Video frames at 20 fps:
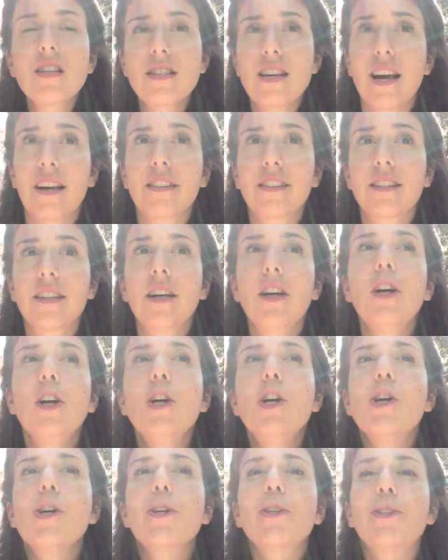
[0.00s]
yes,
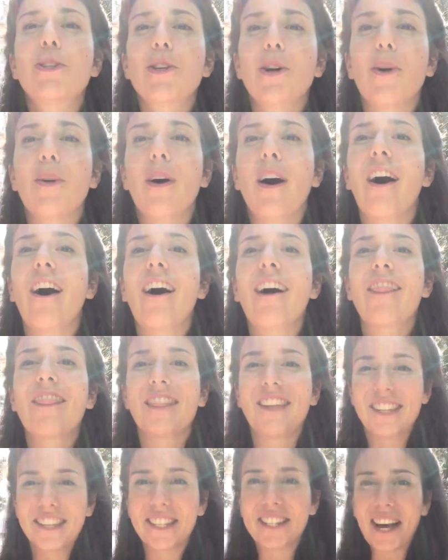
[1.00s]
so
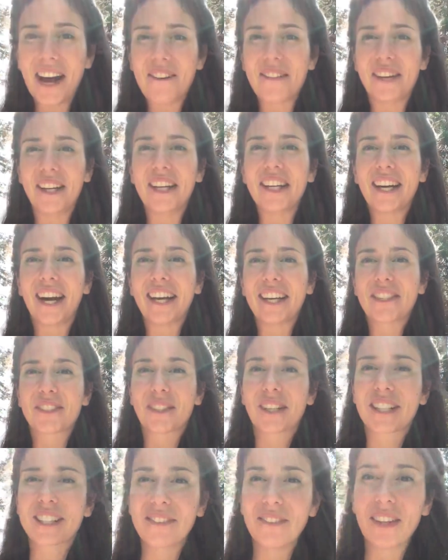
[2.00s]
I'm gonna cut it
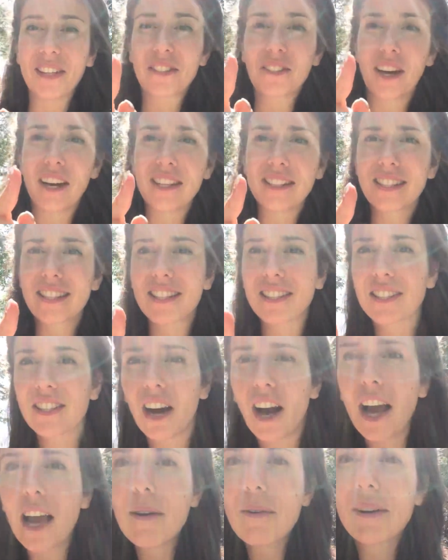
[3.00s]
short because I'm like trying to see the
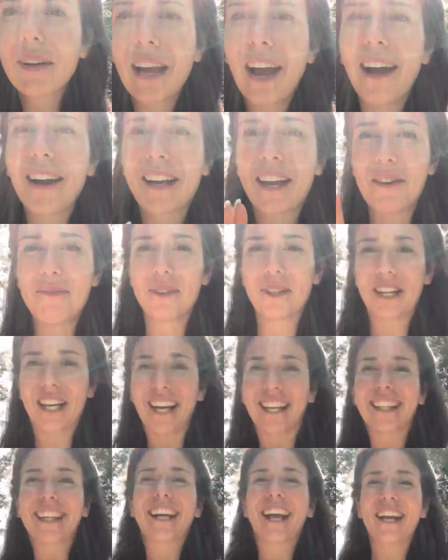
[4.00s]
time. Oh yeah, okay, I'm already
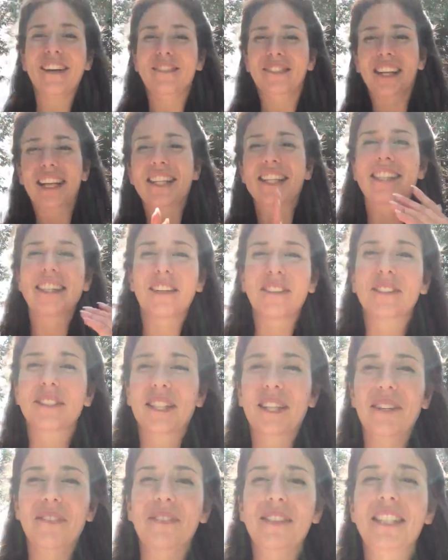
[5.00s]
at like 8 minutes. I said it was
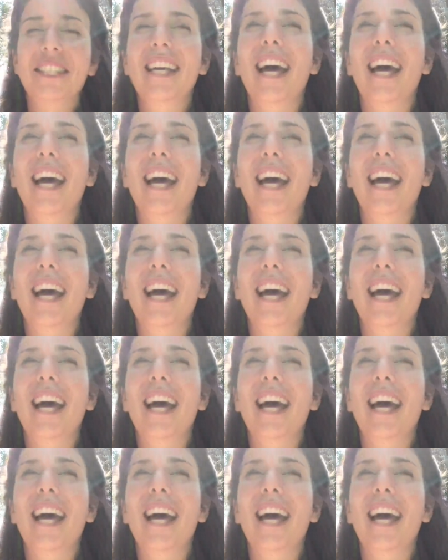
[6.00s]
gonna be